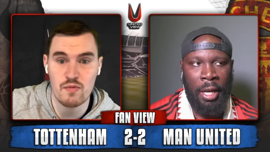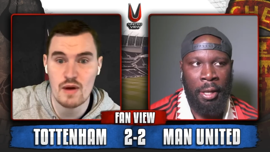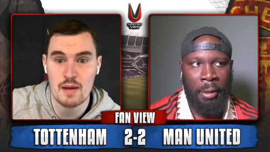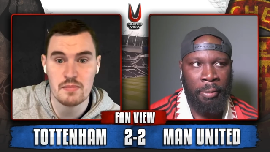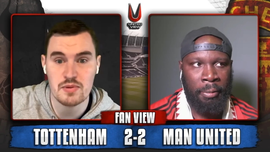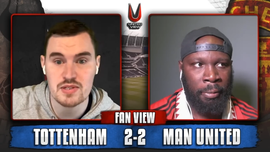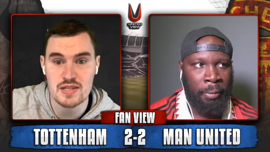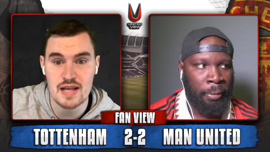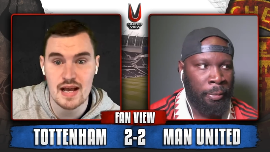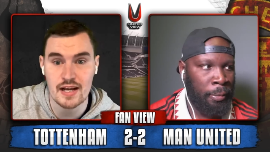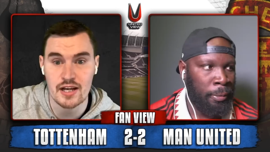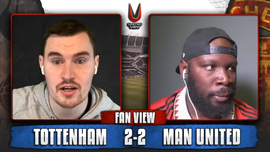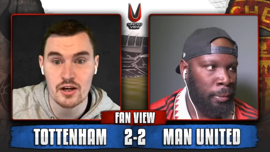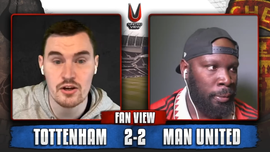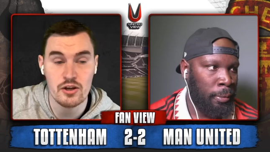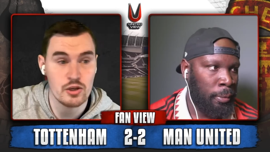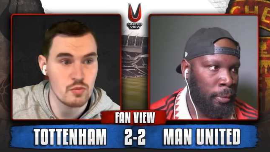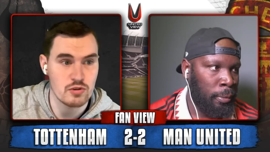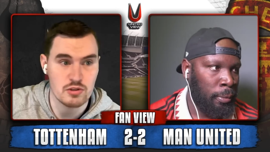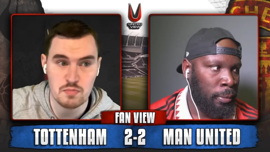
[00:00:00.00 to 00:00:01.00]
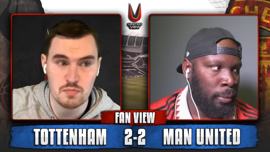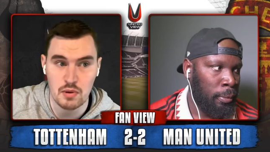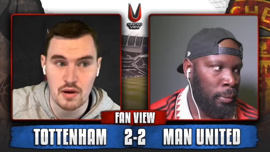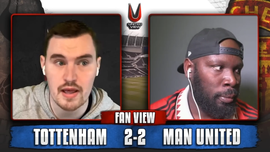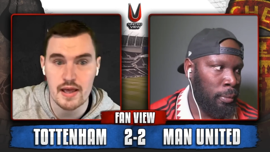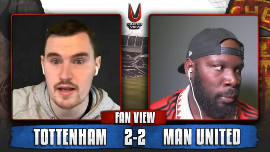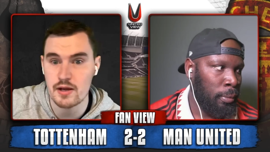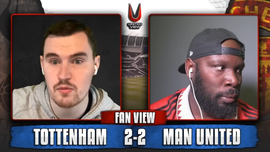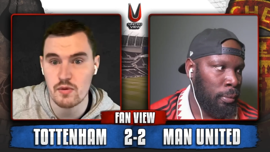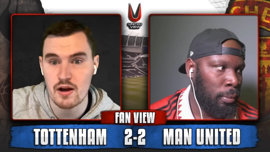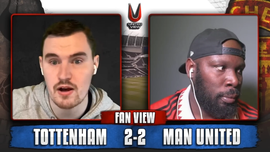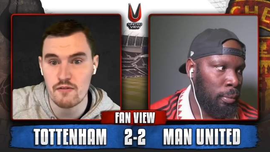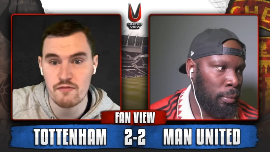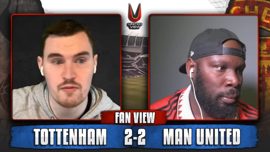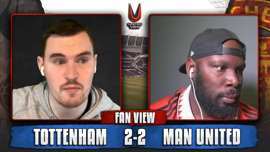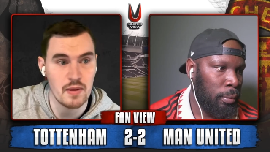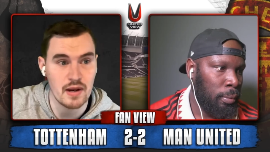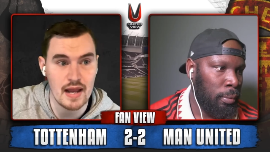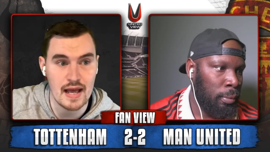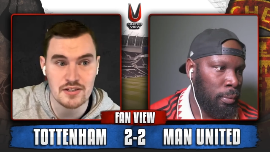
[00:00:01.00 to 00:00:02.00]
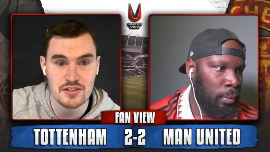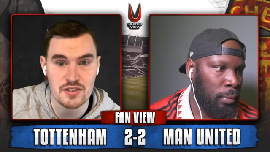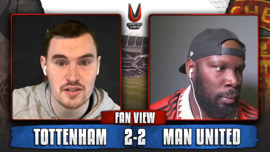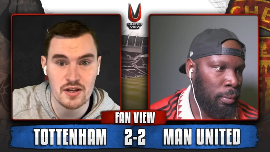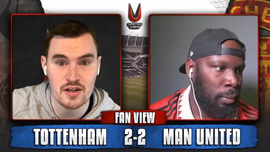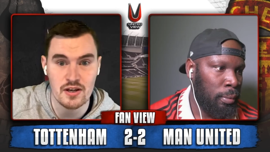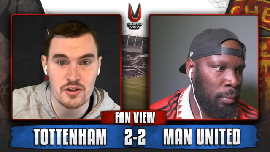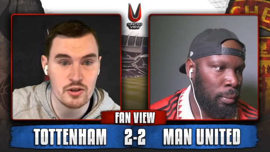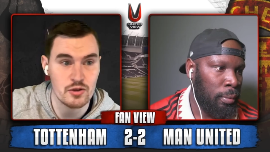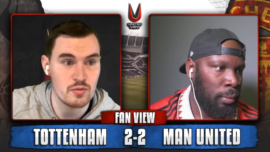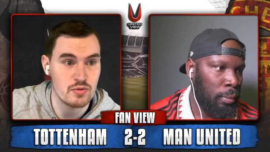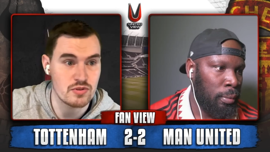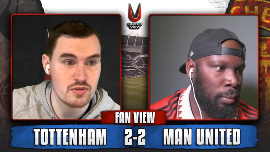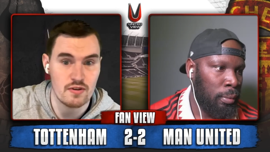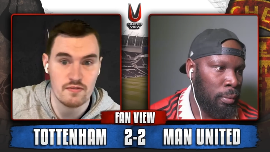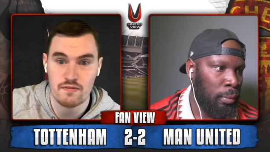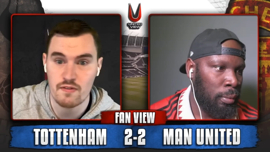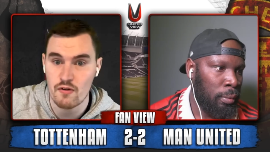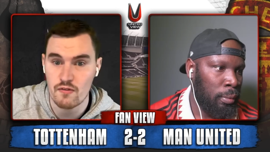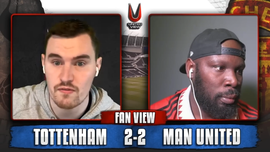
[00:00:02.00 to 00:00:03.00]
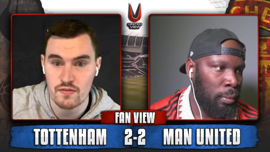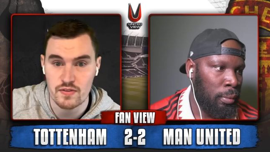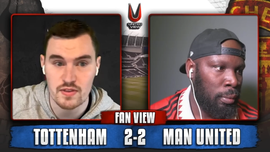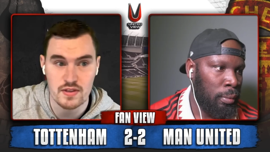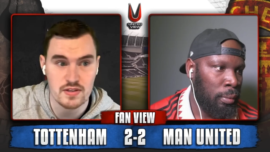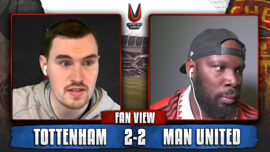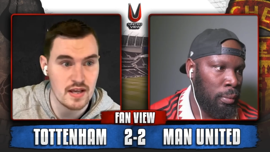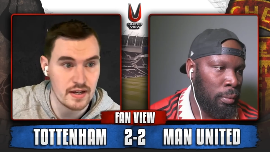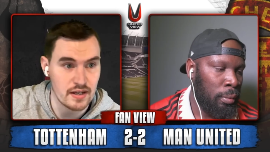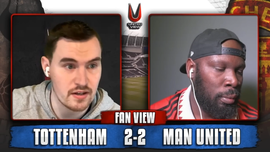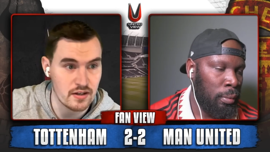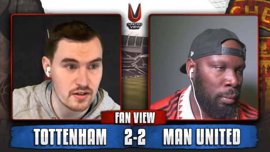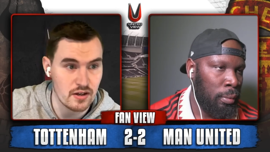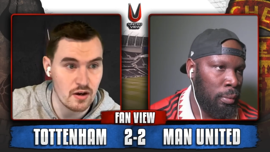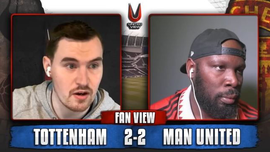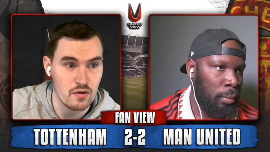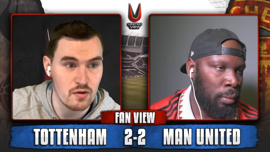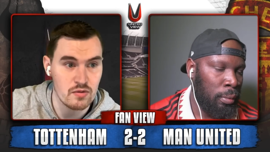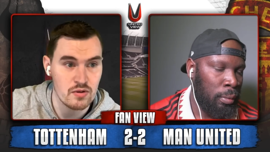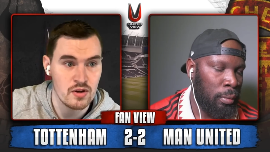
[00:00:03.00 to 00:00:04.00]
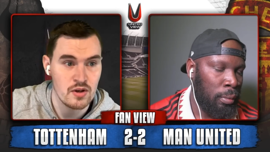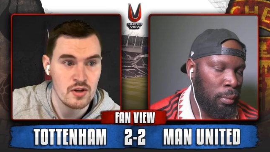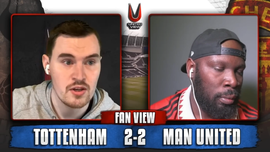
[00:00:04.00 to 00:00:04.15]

Speaker 1: Wan-Bissaka, who was playing well, for Malacia, who was at fault for the second goal.